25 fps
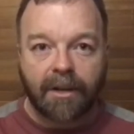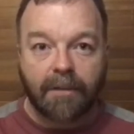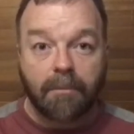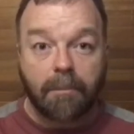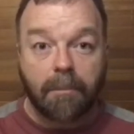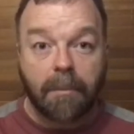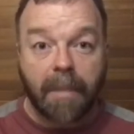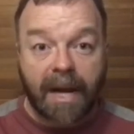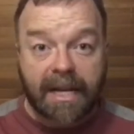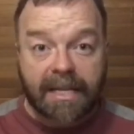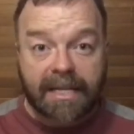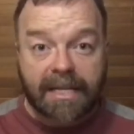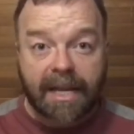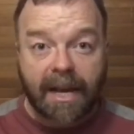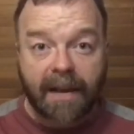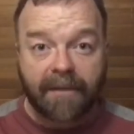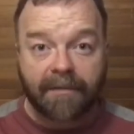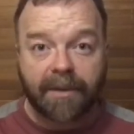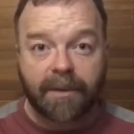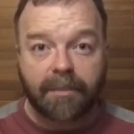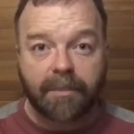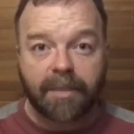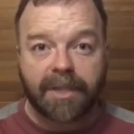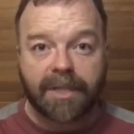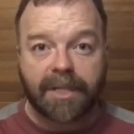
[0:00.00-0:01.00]
must
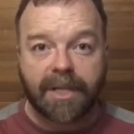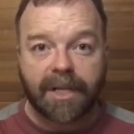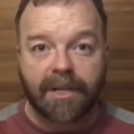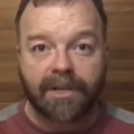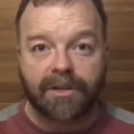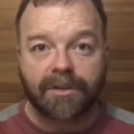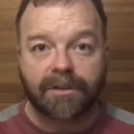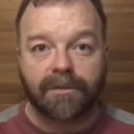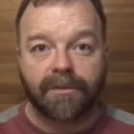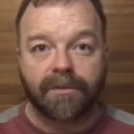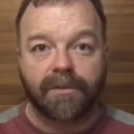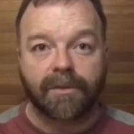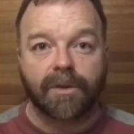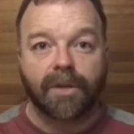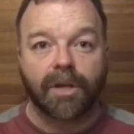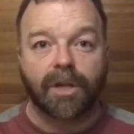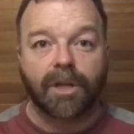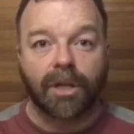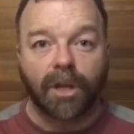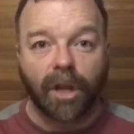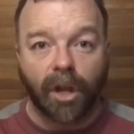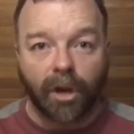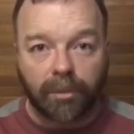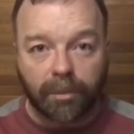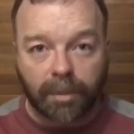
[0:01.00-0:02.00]
have the potential for a
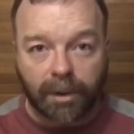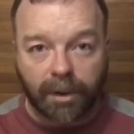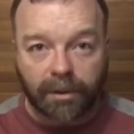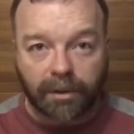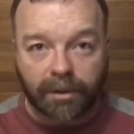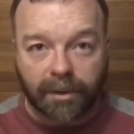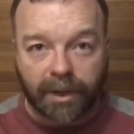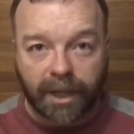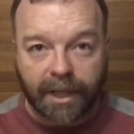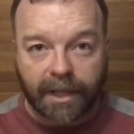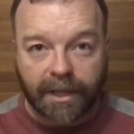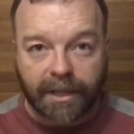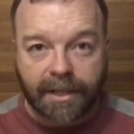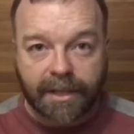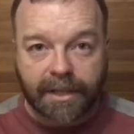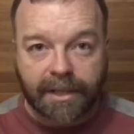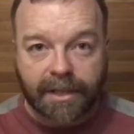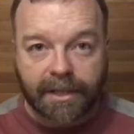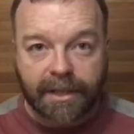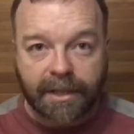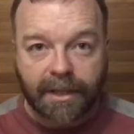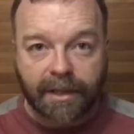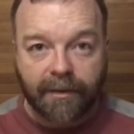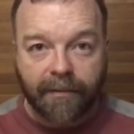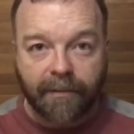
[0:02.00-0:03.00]
global
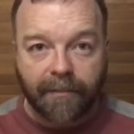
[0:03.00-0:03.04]
audience.